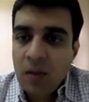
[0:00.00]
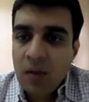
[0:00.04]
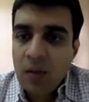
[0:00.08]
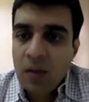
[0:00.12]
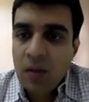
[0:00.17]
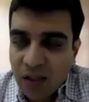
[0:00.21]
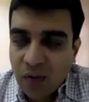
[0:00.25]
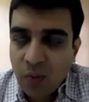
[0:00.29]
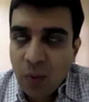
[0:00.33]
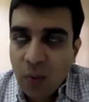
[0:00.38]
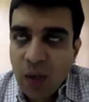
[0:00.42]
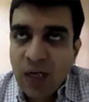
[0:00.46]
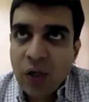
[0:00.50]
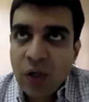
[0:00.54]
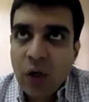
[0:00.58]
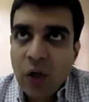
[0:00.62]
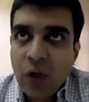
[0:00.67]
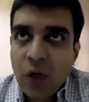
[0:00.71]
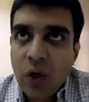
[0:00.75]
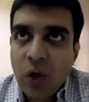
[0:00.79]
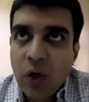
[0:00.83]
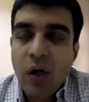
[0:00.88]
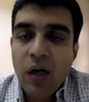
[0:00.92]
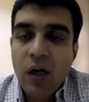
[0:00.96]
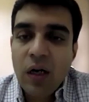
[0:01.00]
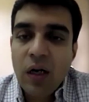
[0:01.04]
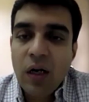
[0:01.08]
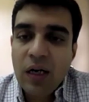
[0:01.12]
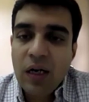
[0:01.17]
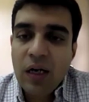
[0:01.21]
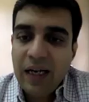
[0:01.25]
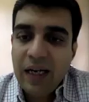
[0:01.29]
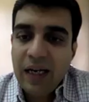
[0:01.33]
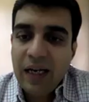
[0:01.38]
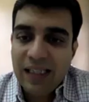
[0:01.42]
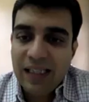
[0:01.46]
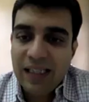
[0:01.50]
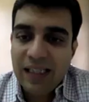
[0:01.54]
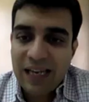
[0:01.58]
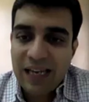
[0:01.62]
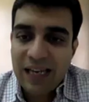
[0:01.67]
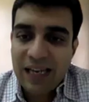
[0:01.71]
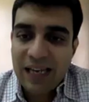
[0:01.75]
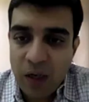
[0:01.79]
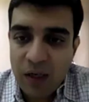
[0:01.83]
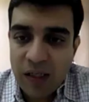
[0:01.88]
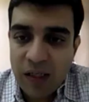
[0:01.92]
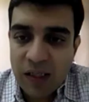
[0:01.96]
plus 1 crore is
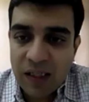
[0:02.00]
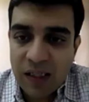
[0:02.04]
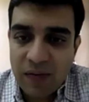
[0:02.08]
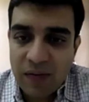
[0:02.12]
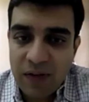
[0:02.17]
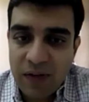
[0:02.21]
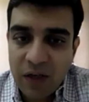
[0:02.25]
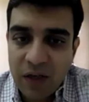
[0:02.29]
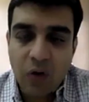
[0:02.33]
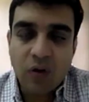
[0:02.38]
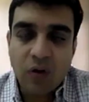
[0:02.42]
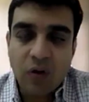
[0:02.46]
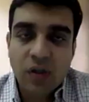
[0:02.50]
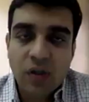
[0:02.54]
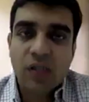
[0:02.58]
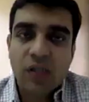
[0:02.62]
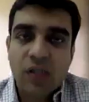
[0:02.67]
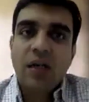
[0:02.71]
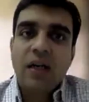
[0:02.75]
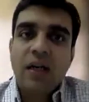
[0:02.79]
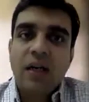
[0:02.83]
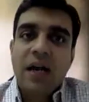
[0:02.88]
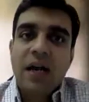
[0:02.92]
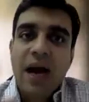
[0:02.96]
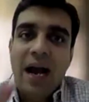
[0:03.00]
8.7 crores.